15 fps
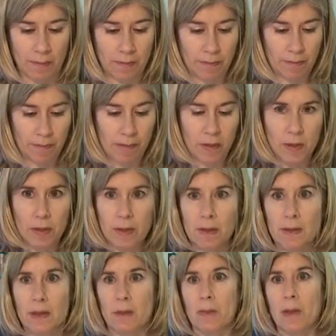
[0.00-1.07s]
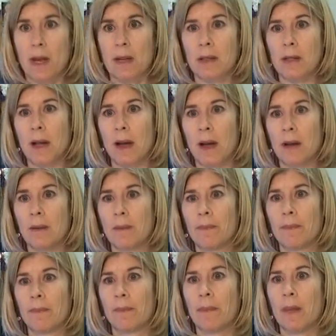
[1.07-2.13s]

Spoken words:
When will it be on the market?